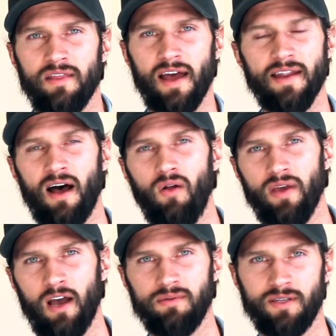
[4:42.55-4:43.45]
that not
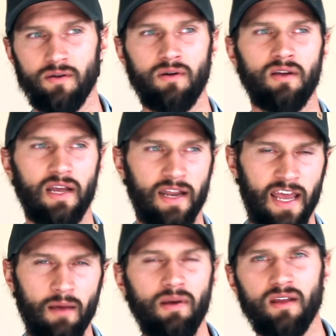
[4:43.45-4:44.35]
only helps you
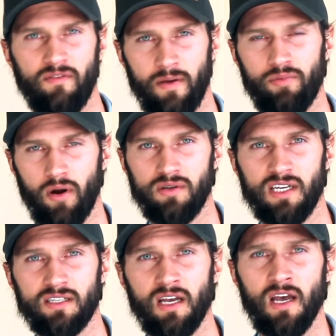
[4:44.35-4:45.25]
inhibit
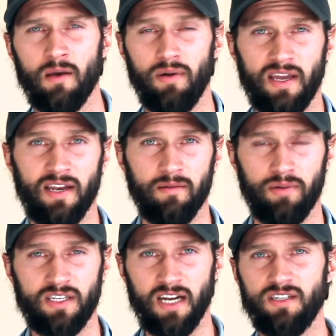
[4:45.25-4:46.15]
fibrosis, but
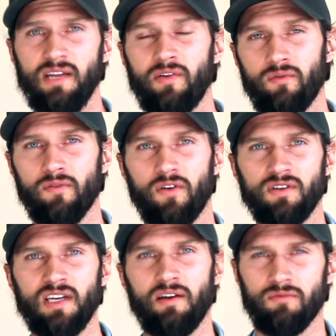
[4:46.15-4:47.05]
can potentially even
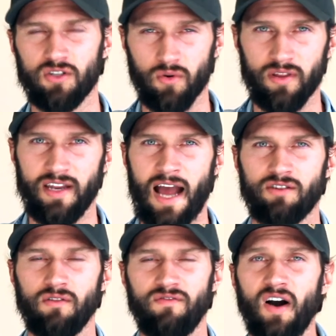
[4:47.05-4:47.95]
reverse it and restore the
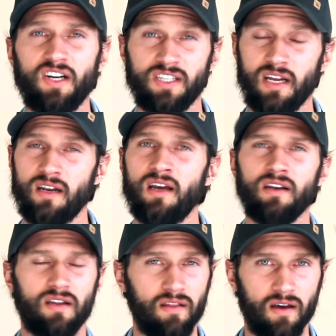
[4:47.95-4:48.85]
natural functioning
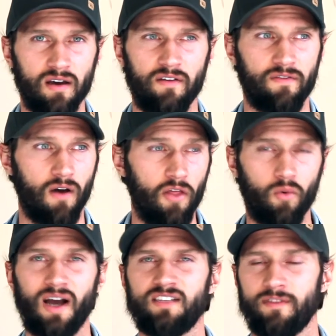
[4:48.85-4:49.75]
to the
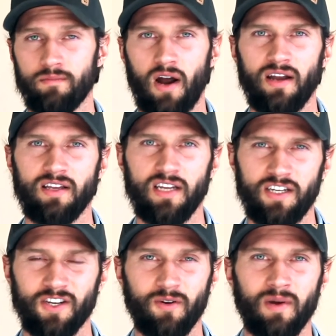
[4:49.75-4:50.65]
otherwise fibrotic
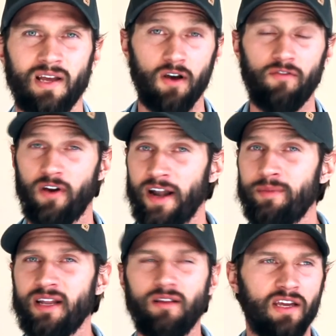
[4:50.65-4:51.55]
tissue. So for
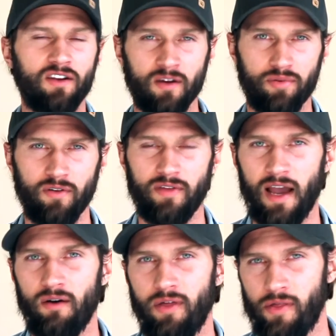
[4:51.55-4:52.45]
anybody looking to improve the
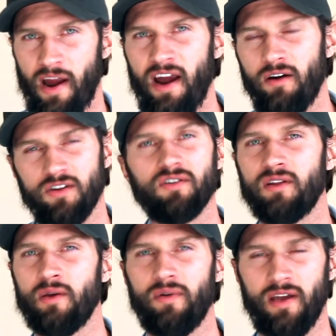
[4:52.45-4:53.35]
health of their hair,
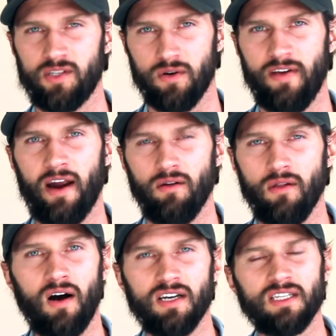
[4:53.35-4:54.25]
struggling with any sort of hair
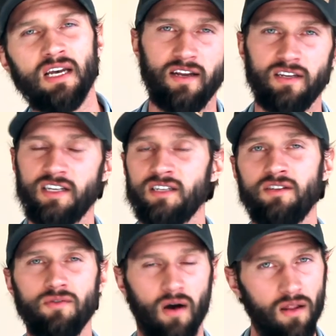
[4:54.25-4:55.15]
loss, in
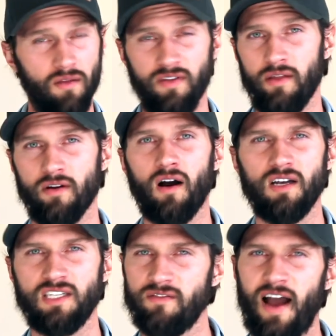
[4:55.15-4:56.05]
addition to all of the other
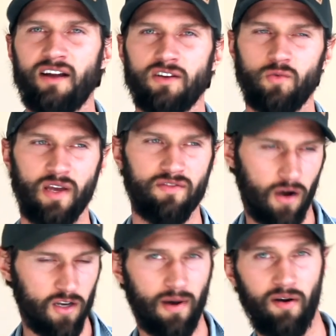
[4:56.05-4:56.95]
causative factors we have
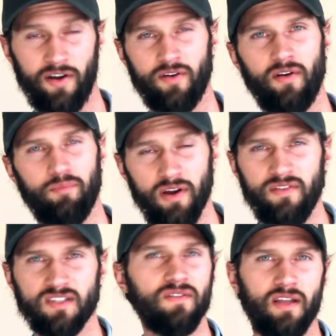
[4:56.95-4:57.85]
talked about in
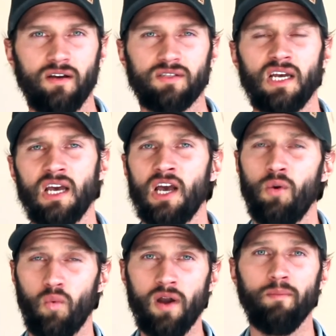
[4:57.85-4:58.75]
previous videos,
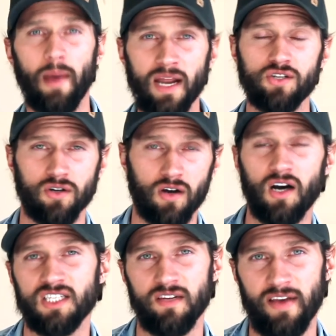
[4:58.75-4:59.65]
one major
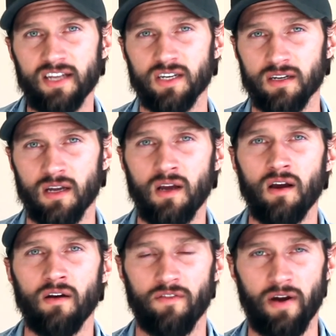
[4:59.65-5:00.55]
causative agent
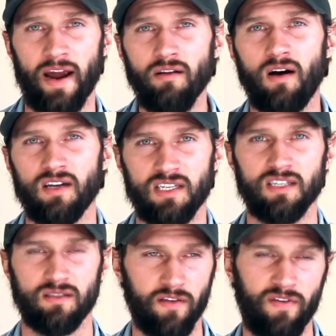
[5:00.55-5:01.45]
for hair loss
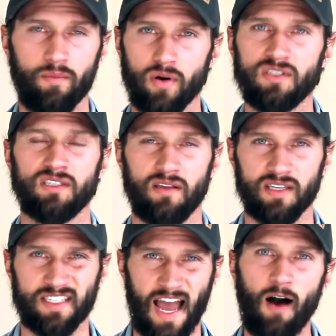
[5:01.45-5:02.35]
is the fibrosis of
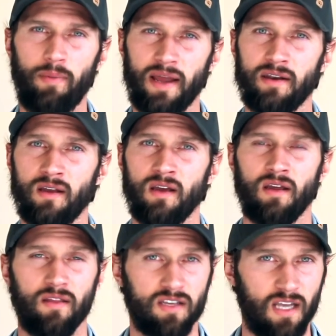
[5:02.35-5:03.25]
the scalp, and
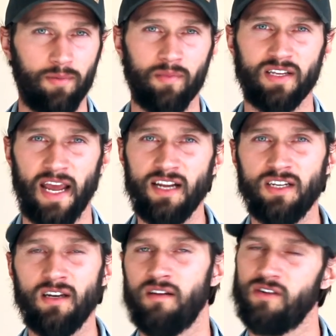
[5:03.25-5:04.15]
the supplementation